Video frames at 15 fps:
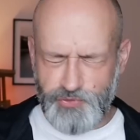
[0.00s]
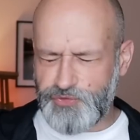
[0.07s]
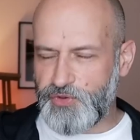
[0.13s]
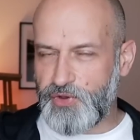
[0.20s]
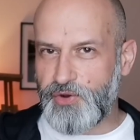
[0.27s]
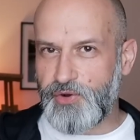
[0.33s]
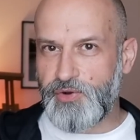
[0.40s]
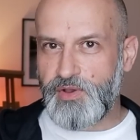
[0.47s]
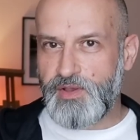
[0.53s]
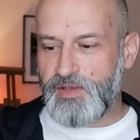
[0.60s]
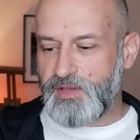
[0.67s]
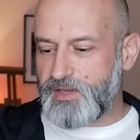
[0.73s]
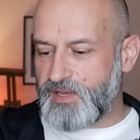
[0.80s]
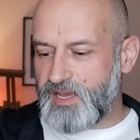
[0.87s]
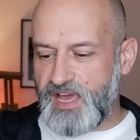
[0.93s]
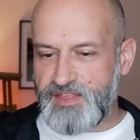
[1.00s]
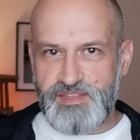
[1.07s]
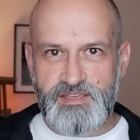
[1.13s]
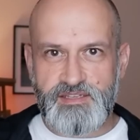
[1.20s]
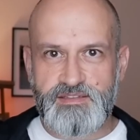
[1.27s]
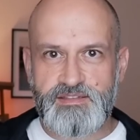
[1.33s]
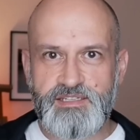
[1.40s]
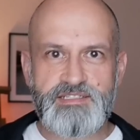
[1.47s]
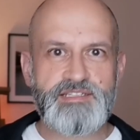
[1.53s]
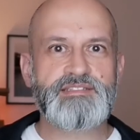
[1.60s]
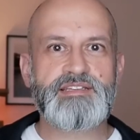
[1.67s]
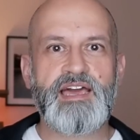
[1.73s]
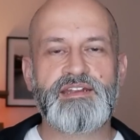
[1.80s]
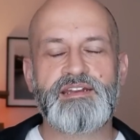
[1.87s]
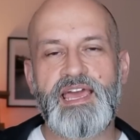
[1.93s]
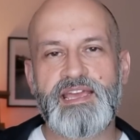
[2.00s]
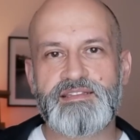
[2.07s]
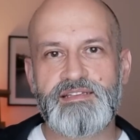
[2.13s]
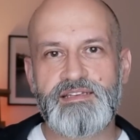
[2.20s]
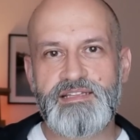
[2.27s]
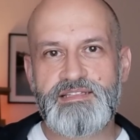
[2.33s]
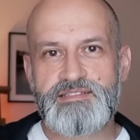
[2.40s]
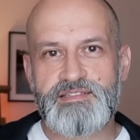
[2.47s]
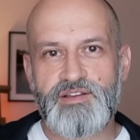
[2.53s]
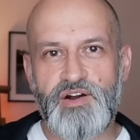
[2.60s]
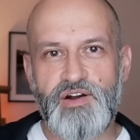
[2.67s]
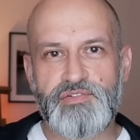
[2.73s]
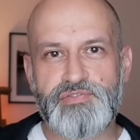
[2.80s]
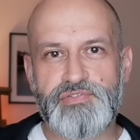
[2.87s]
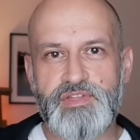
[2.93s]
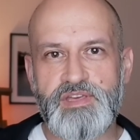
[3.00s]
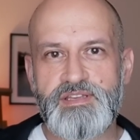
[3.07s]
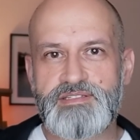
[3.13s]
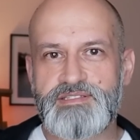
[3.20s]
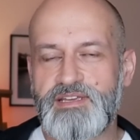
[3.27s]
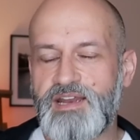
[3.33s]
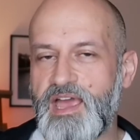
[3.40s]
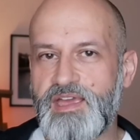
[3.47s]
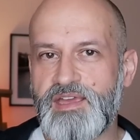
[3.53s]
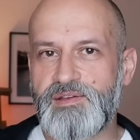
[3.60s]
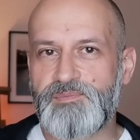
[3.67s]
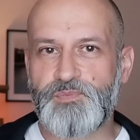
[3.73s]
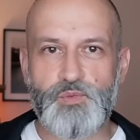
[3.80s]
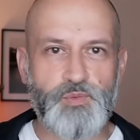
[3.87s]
So I think this is kind of like the list of things that I